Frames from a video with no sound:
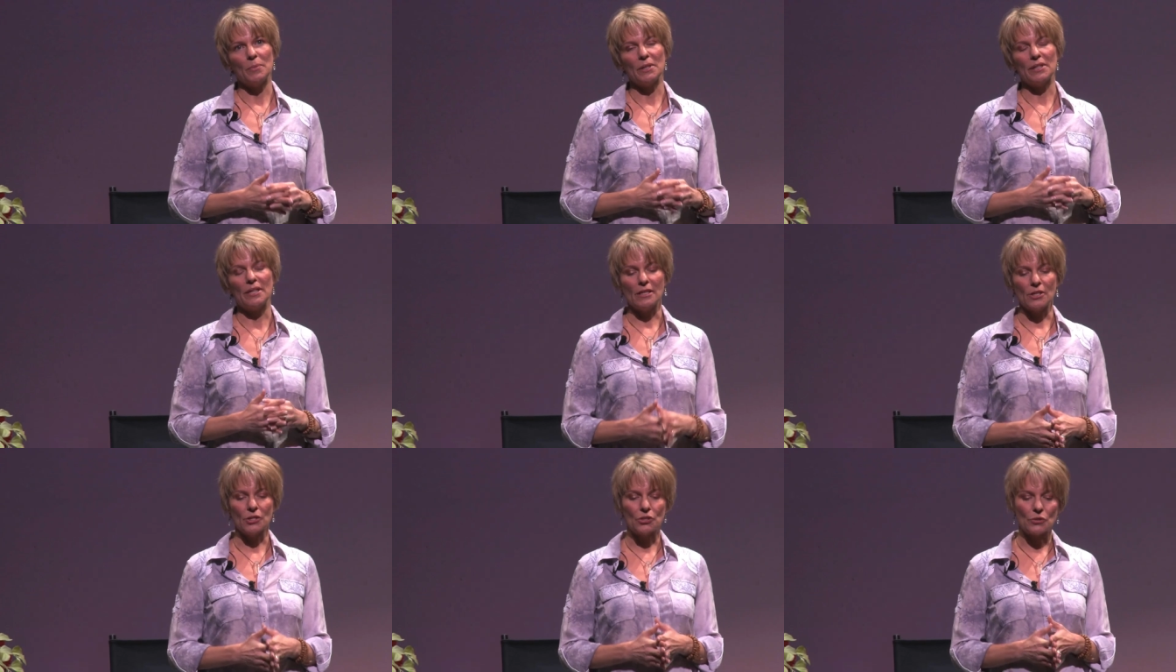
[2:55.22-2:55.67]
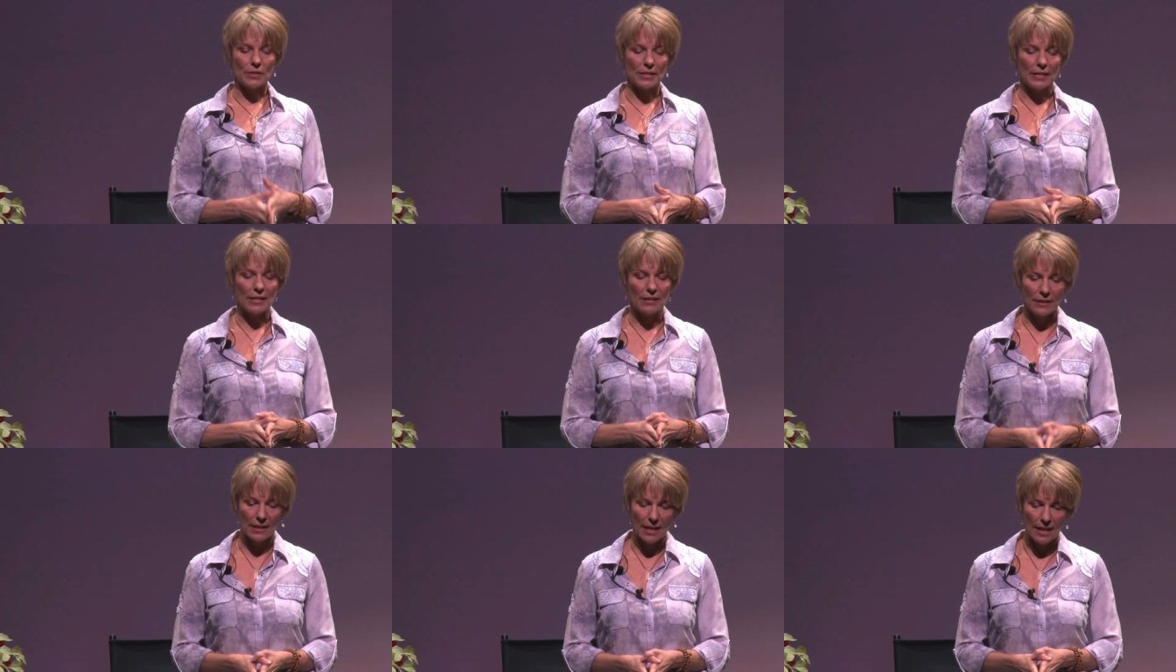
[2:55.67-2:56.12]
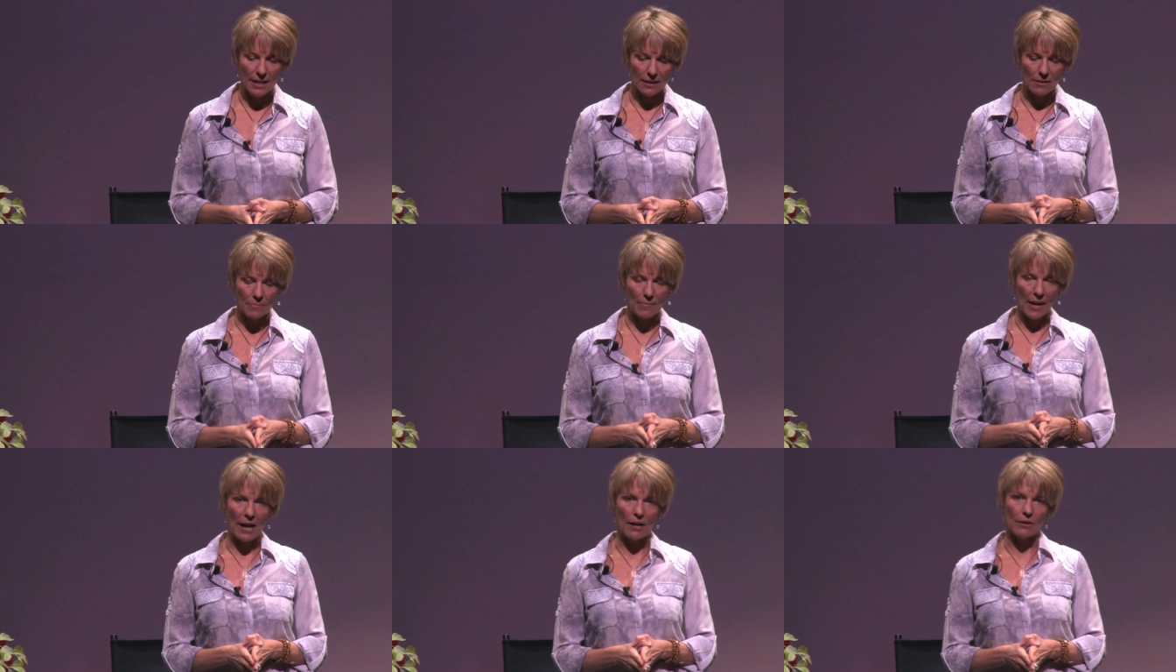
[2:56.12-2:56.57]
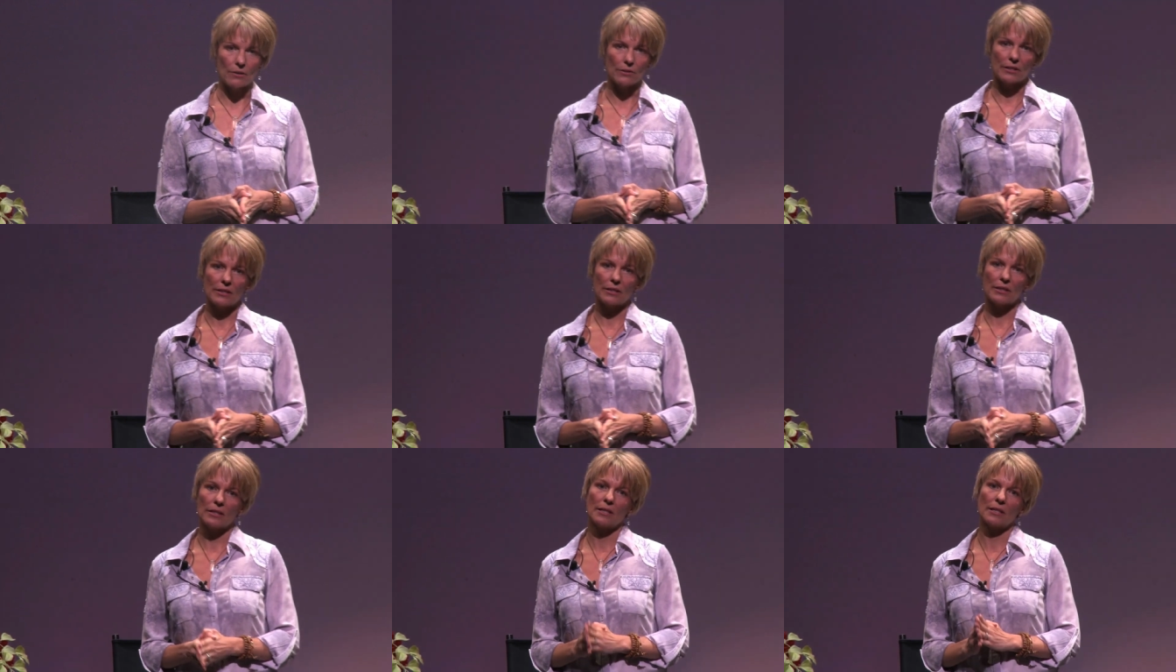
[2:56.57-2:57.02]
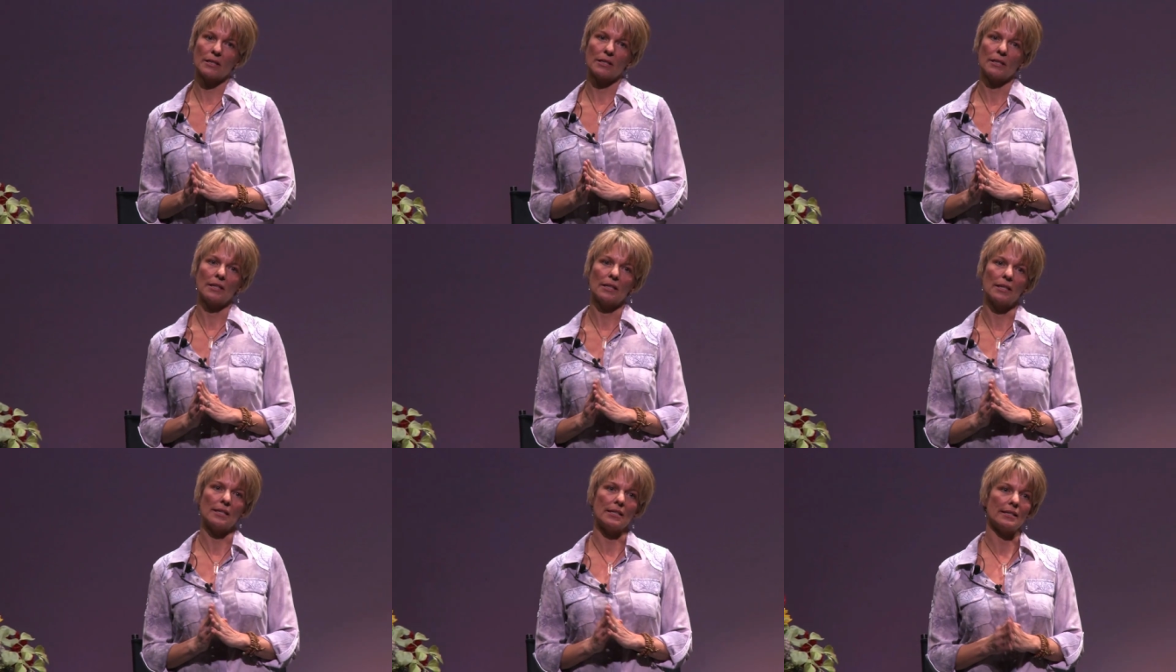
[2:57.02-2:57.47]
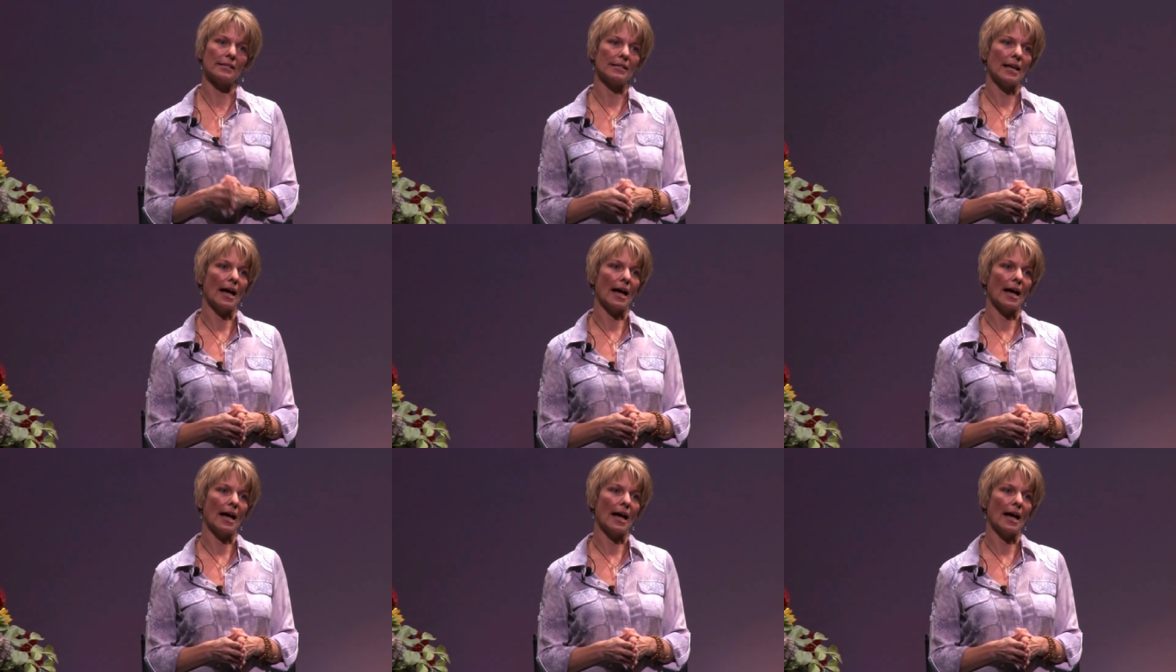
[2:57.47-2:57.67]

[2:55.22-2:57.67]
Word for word: But the interesting thing about his